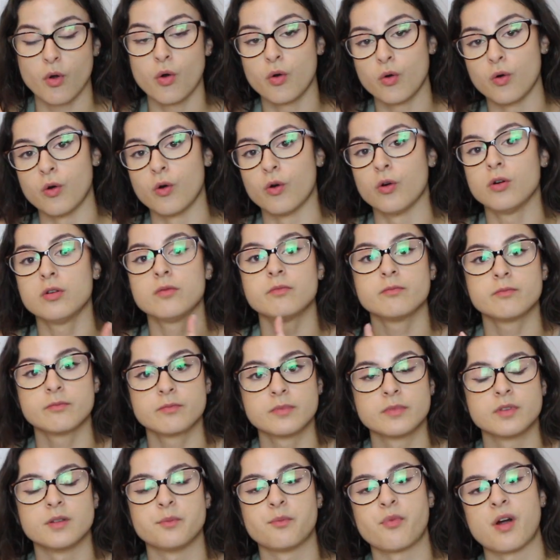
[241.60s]
or
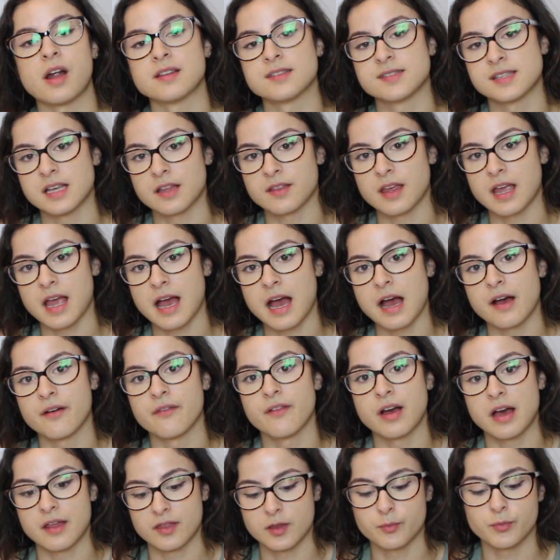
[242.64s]
the brands that they have
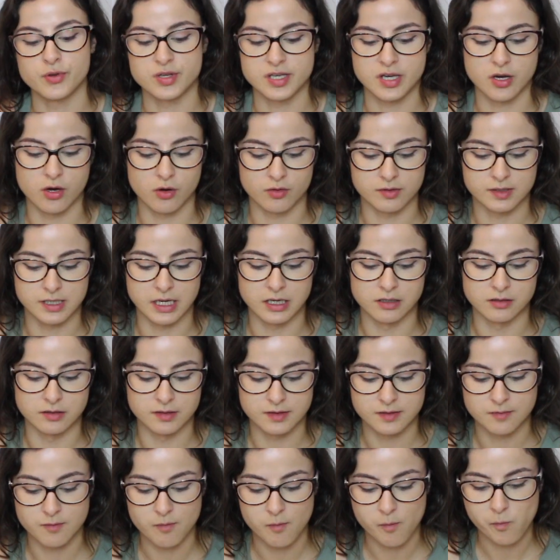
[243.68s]
at the beauty
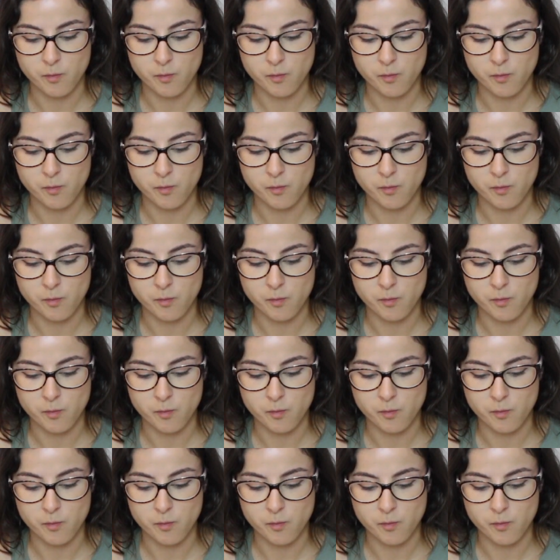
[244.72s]
wholesalers.